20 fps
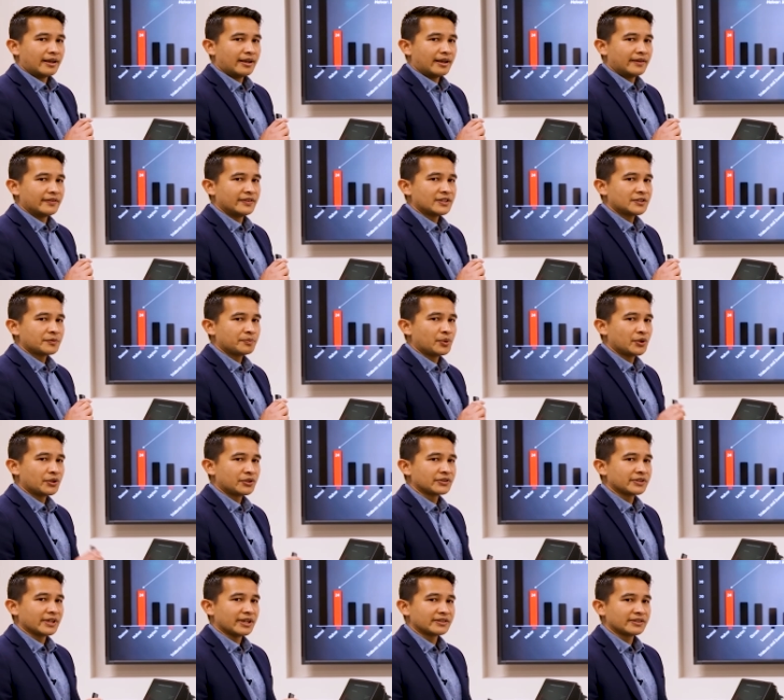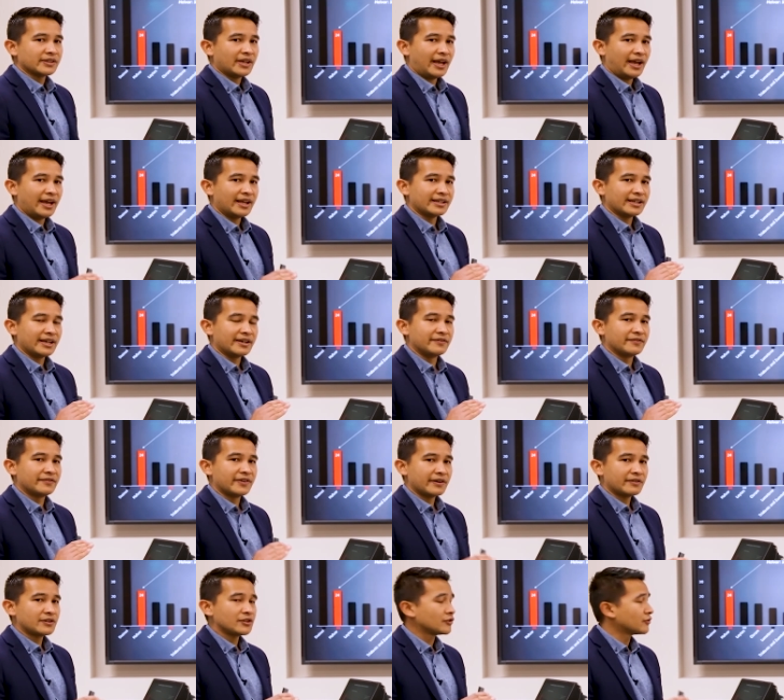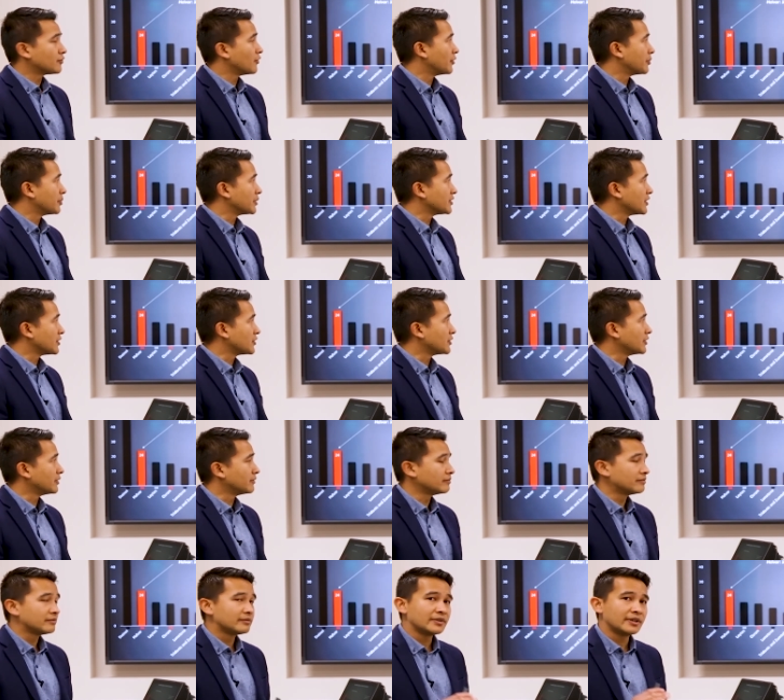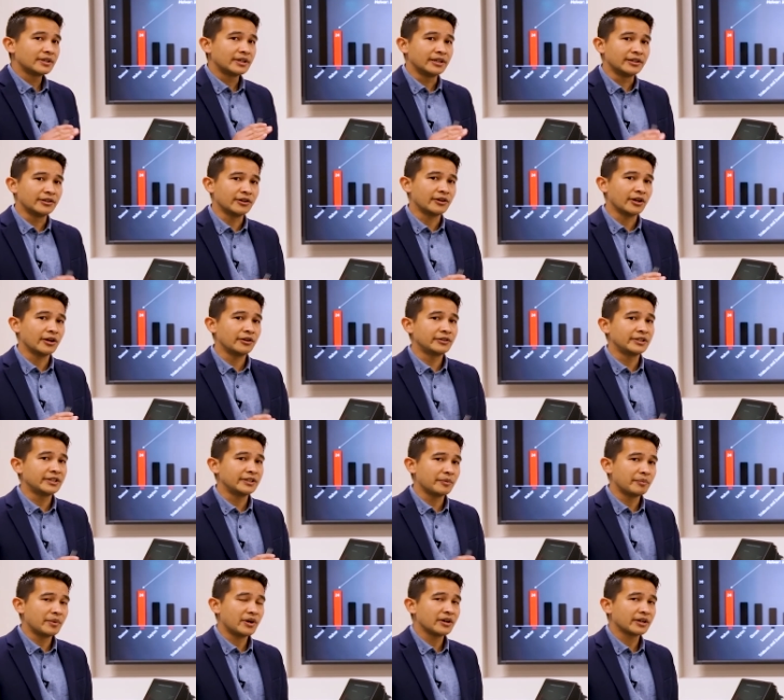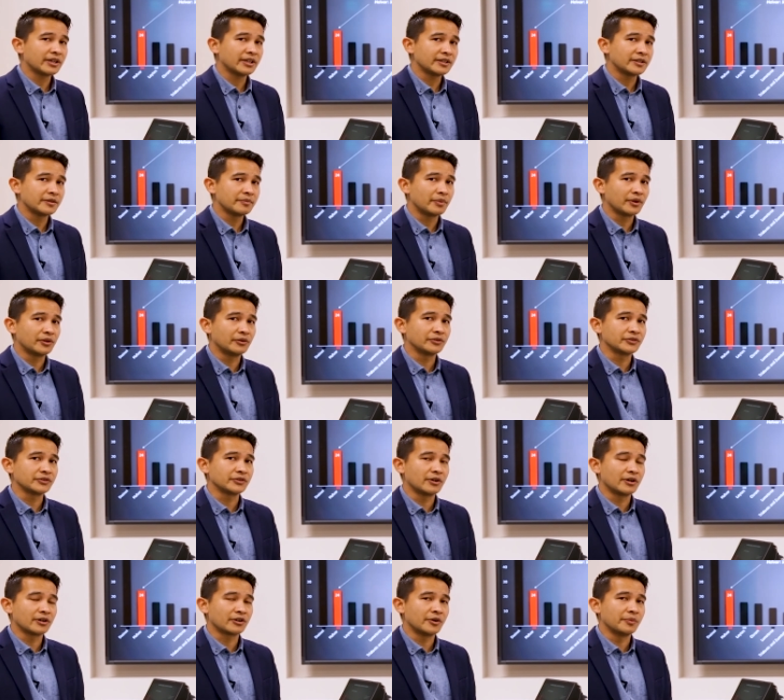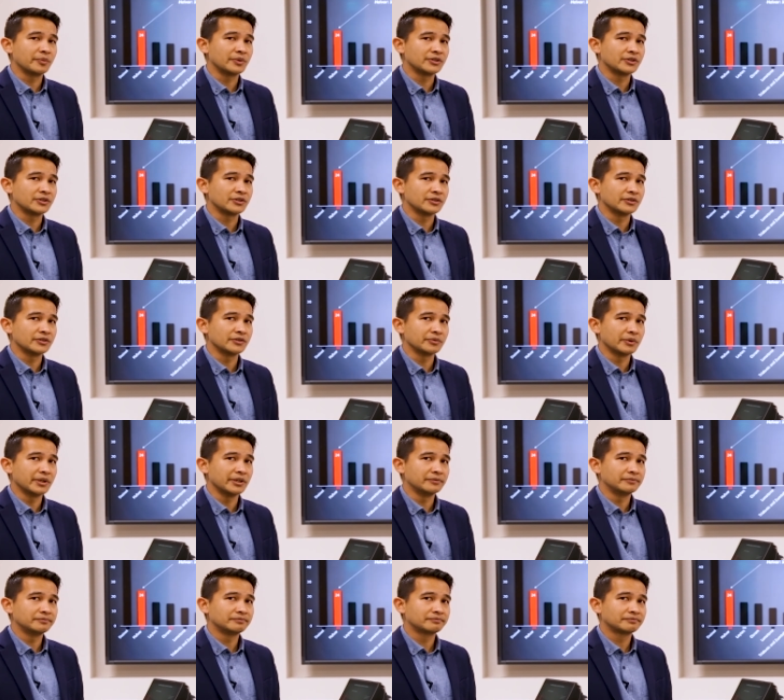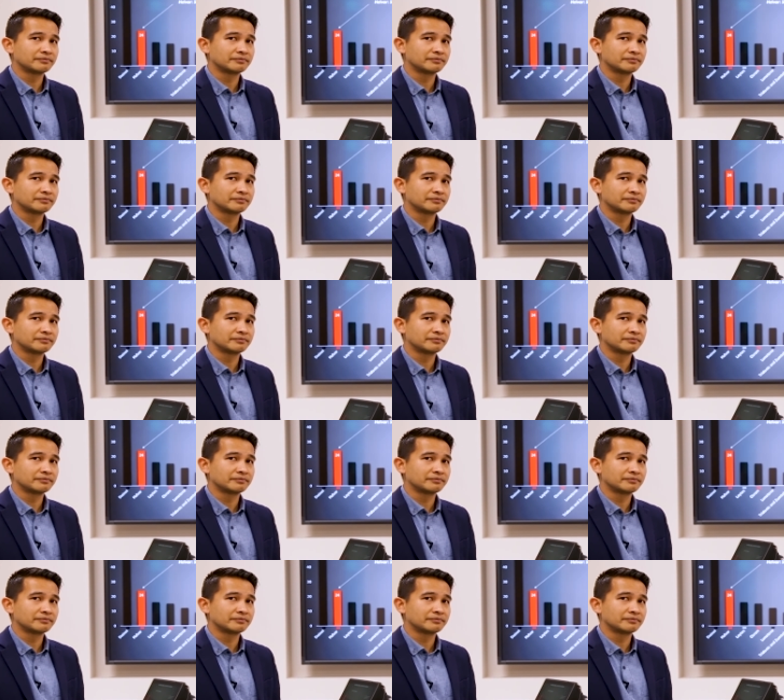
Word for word: And this puts us at a very strong position in not only the market, but also our competition as well.